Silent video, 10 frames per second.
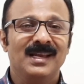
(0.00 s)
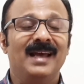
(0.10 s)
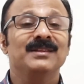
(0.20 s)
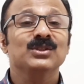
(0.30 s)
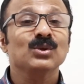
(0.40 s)

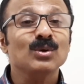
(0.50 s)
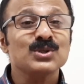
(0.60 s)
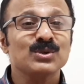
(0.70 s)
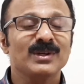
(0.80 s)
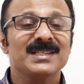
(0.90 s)
And this is
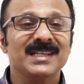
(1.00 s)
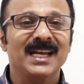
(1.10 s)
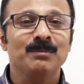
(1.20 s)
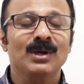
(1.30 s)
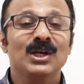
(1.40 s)
also a
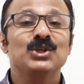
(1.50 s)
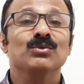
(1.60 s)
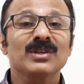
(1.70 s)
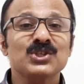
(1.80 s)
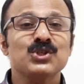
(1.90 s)
time to
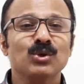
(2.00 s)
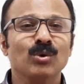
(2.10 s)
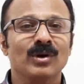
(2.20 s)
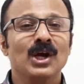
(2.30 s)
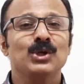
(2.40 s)
restore